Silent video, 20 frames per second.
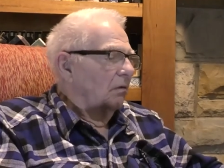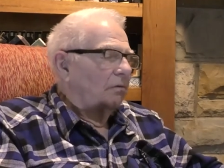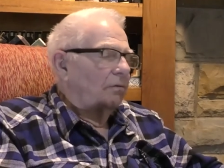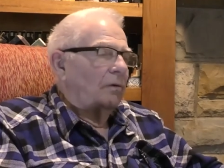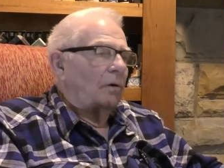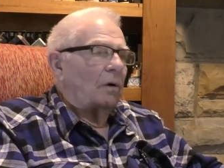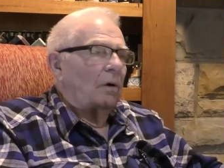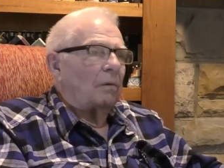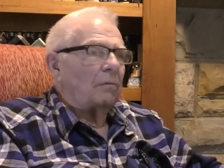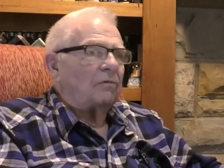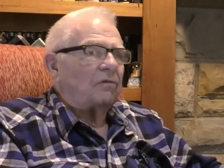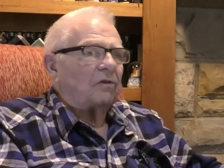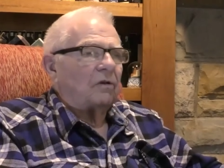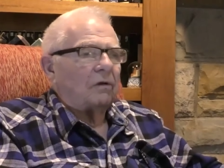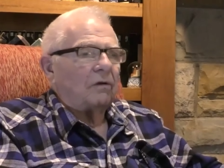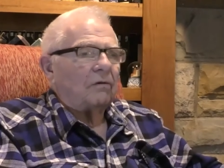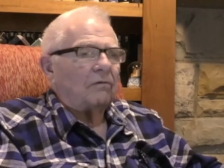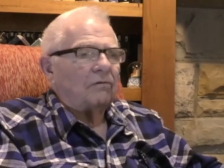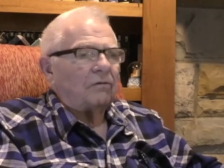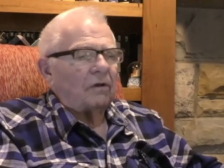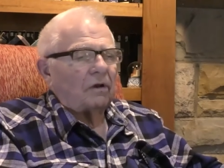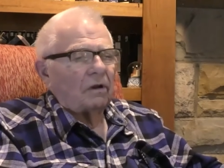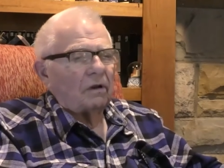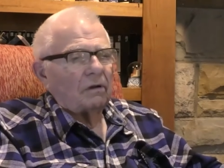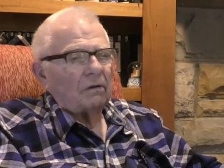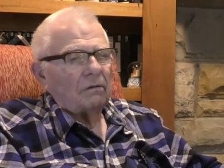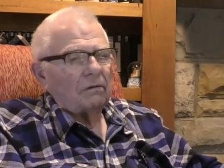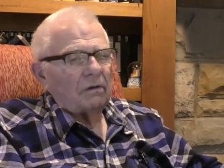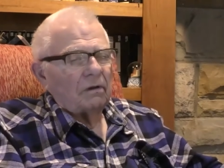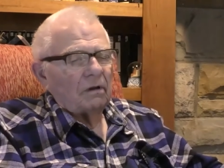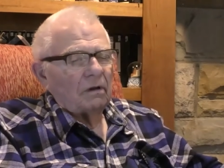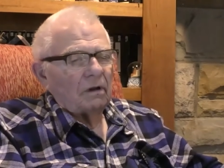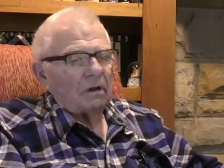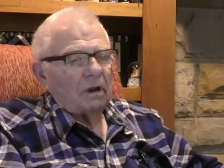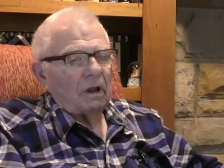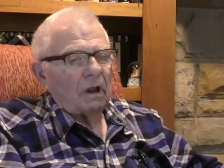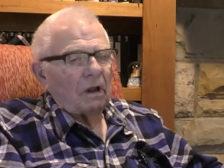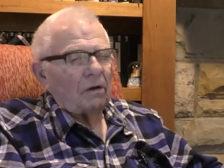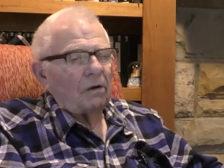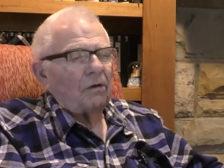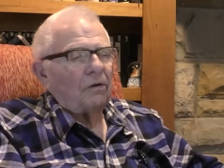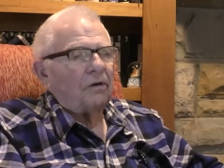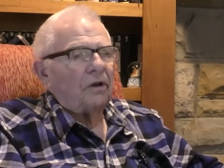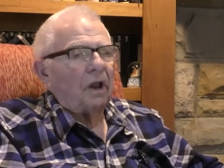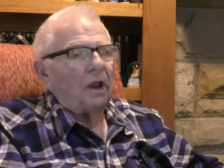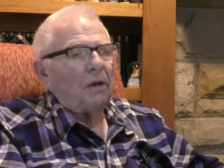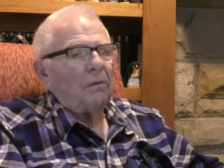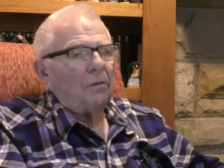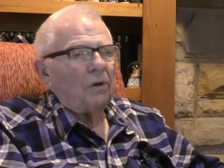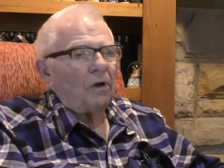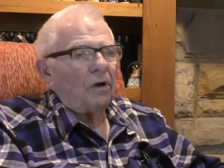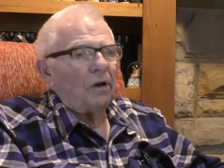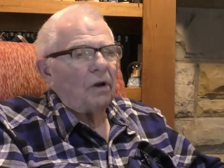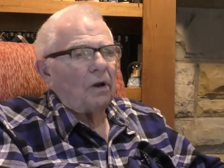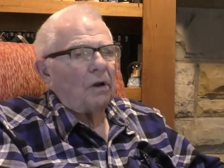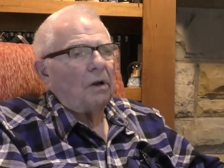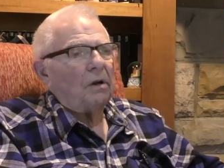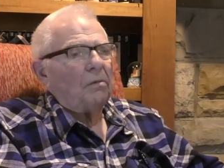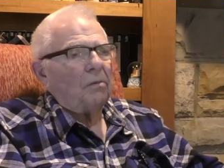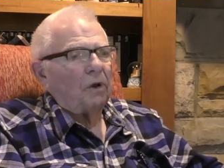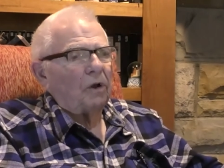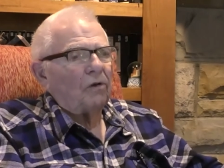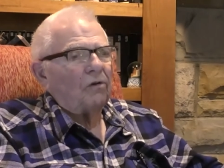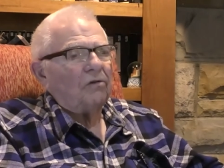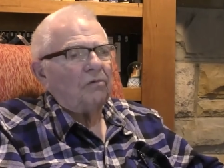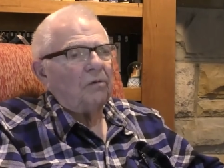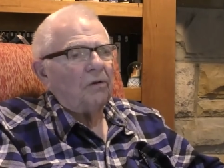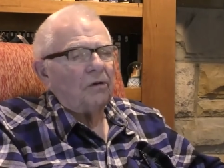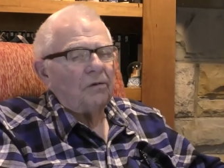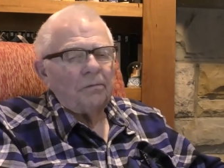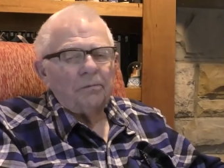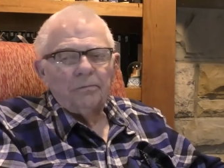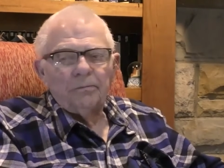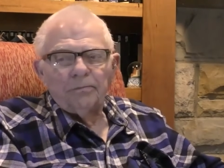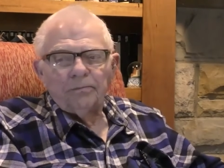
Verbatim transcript: forms of entertainment and amusement.